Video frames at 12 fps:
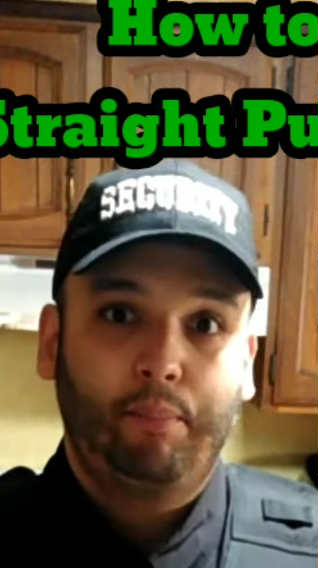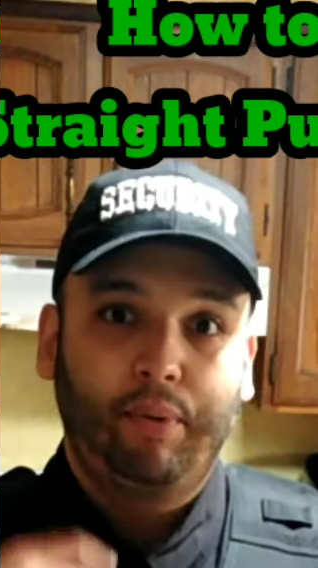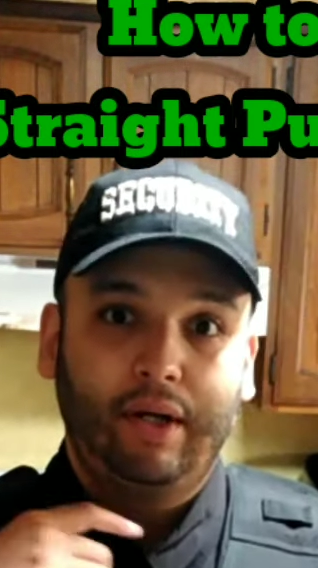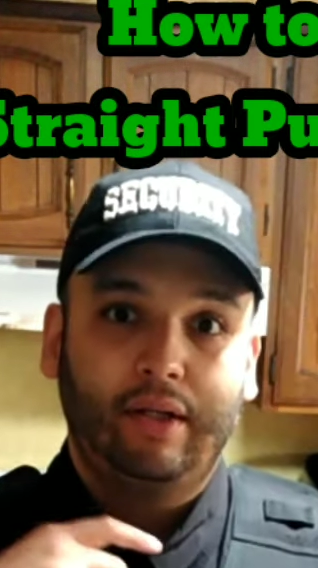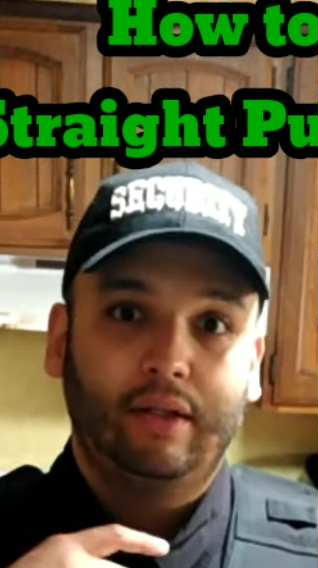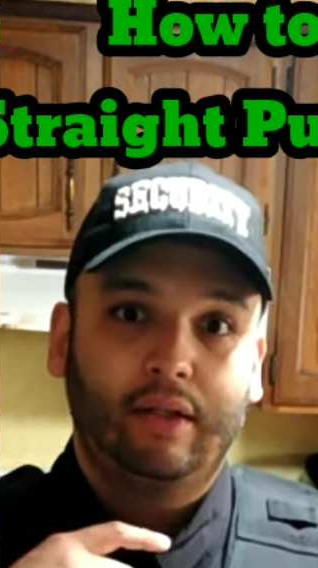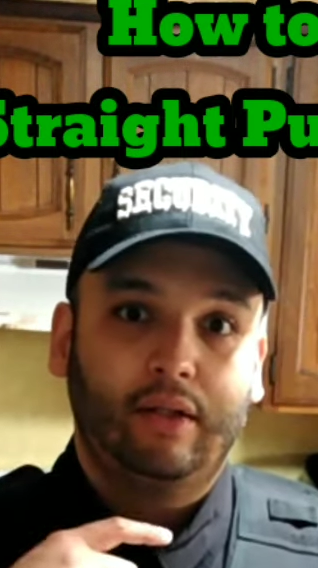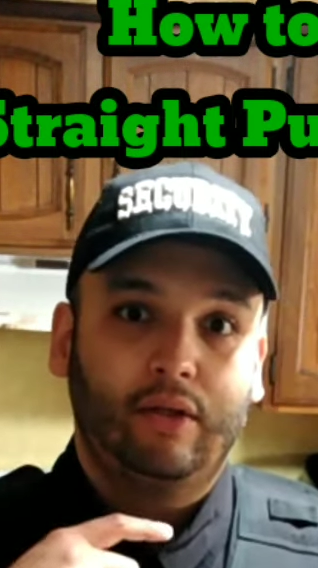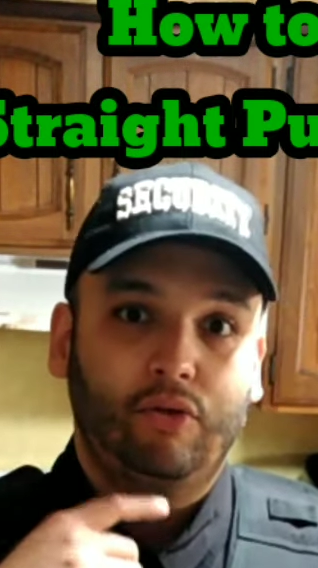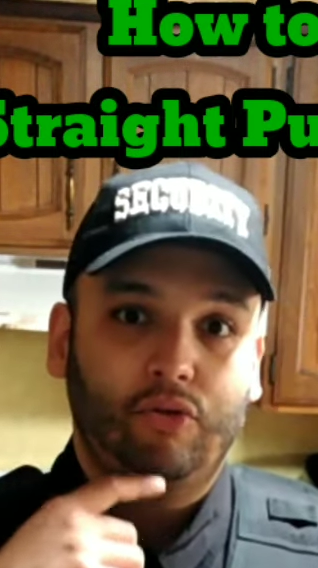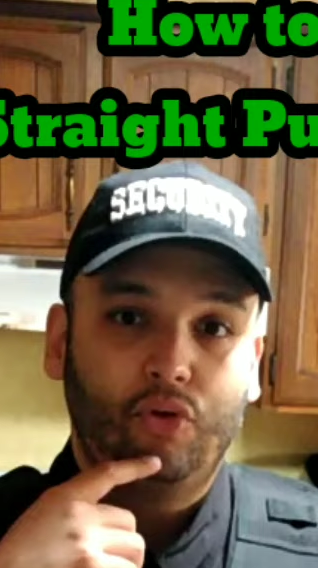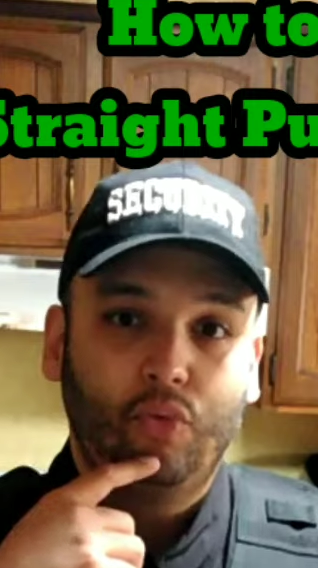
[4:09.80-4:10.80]
But
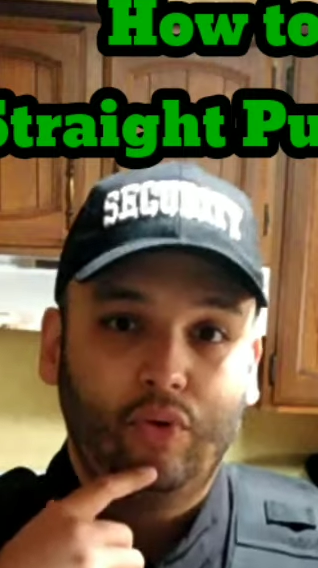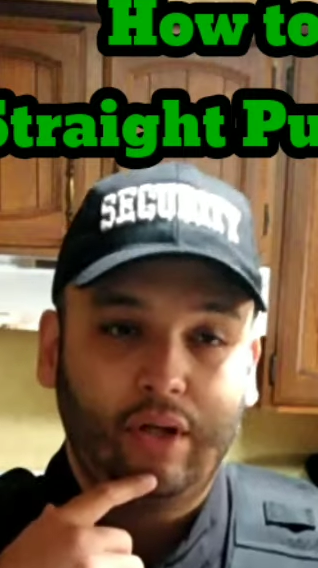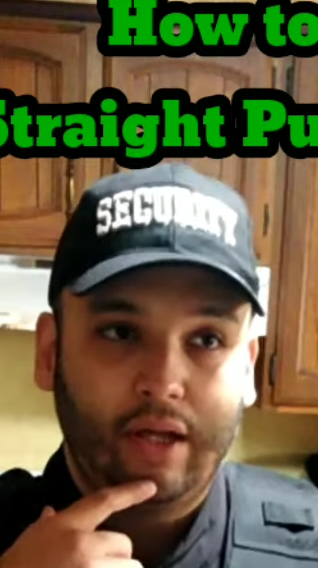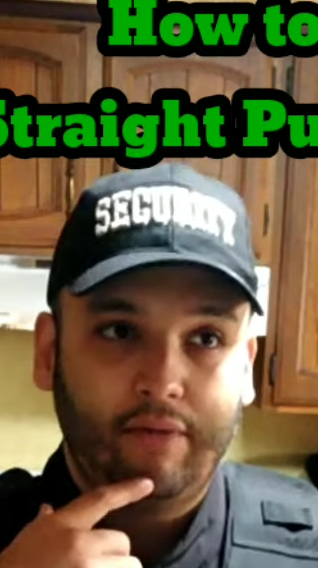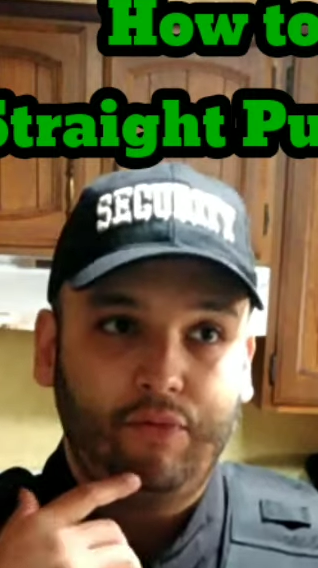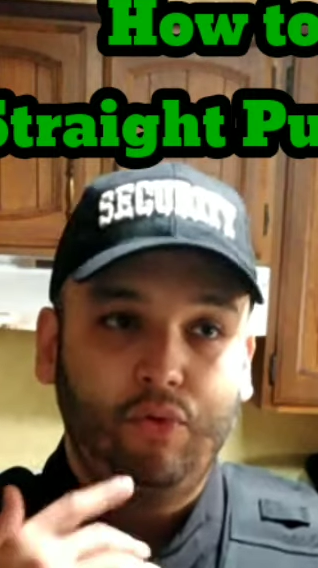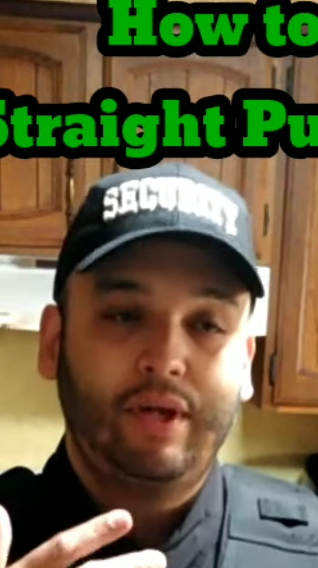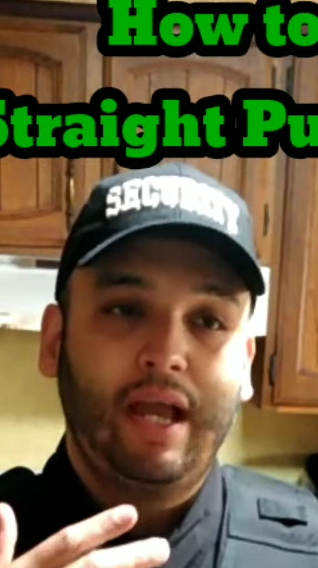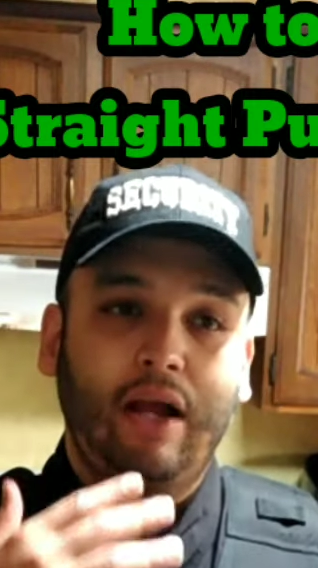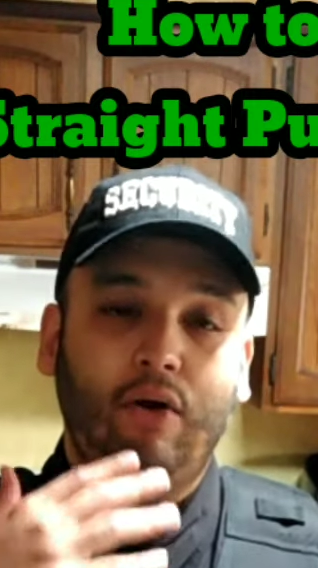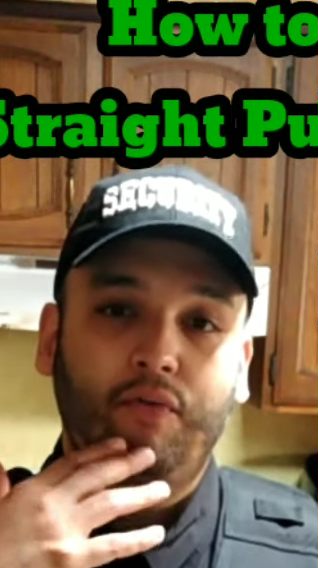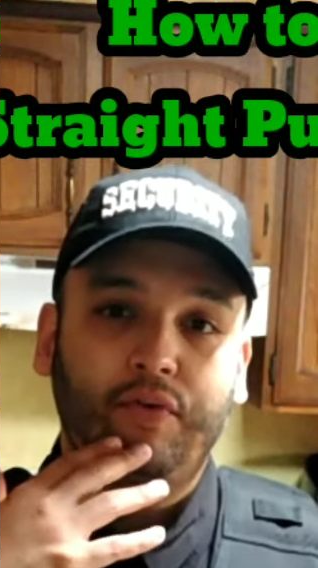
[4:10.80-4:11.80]
if you
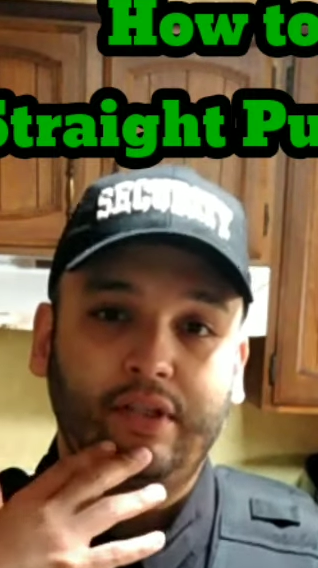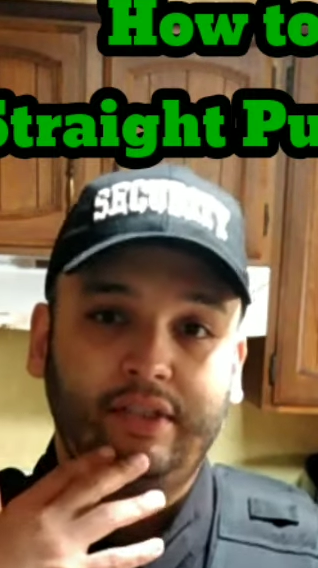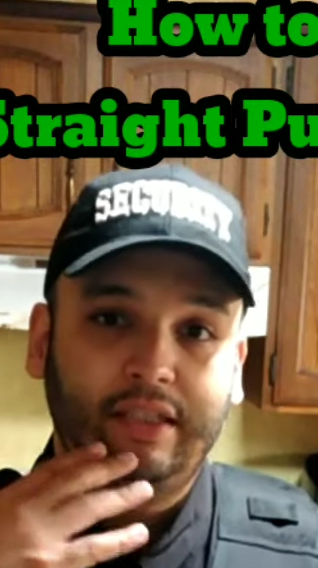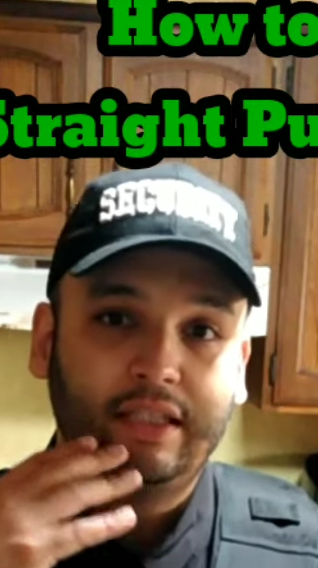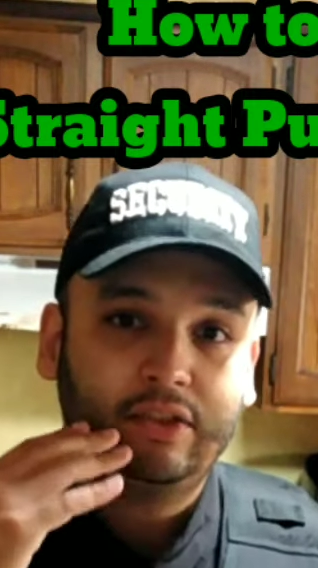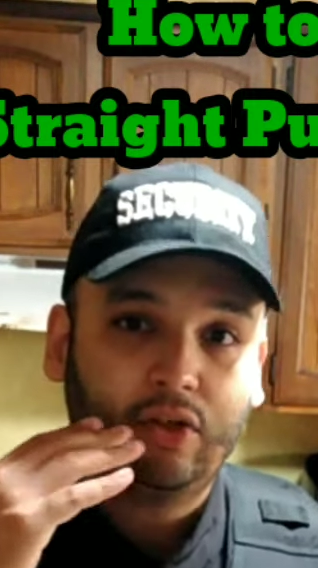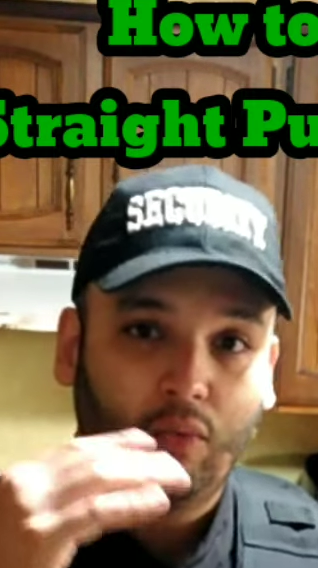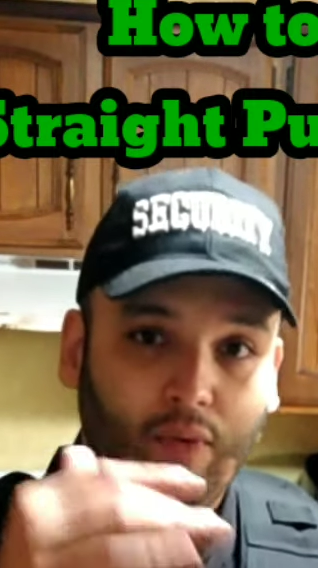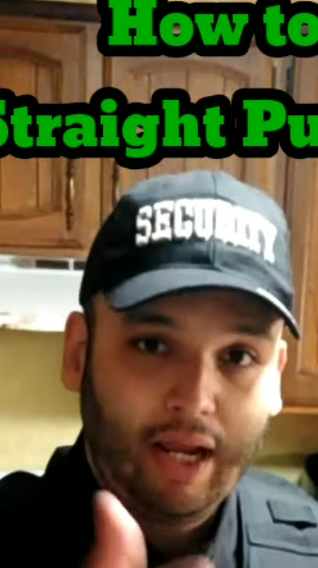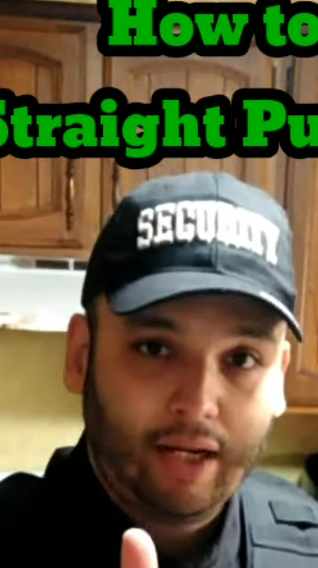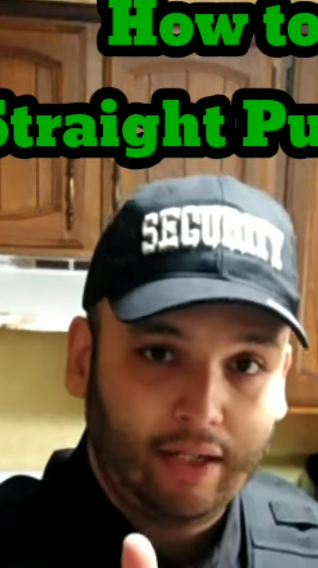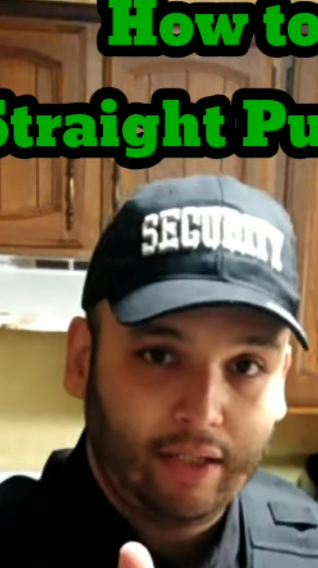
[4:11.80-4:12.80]
can't go for the chin
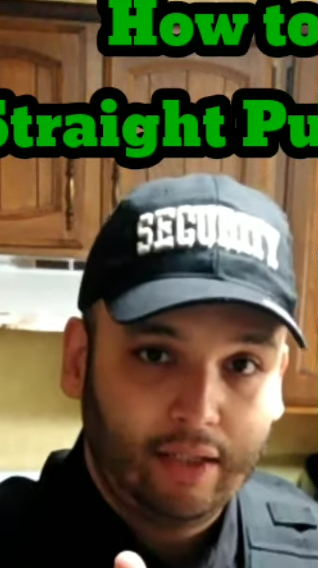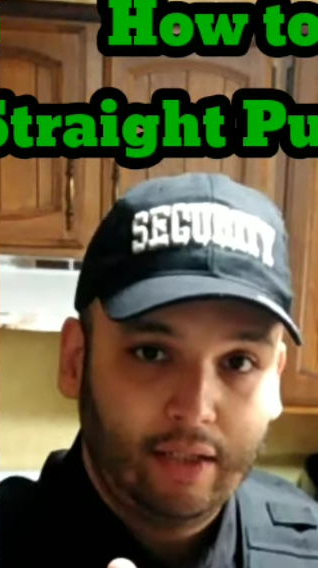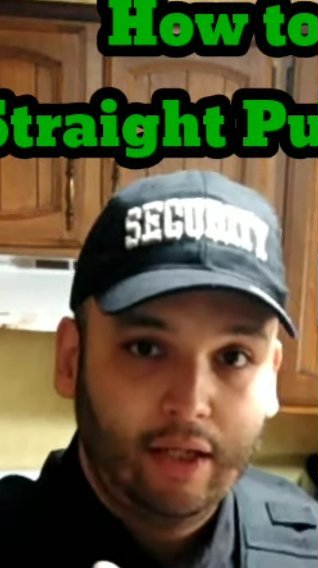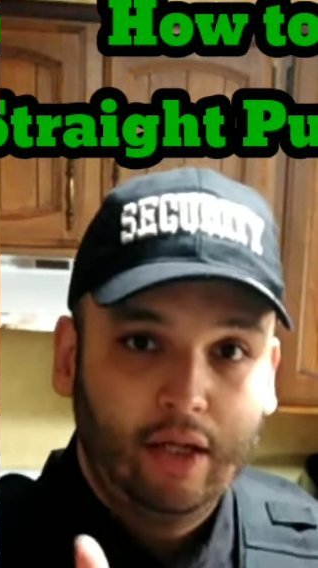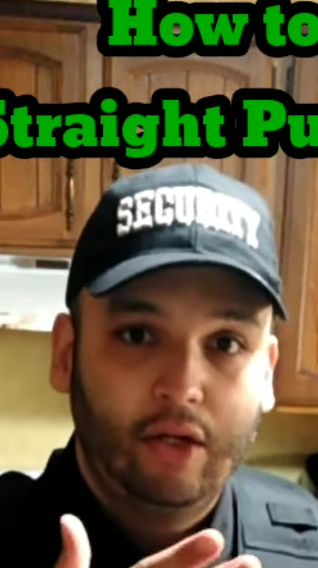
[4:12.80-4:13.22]
directly,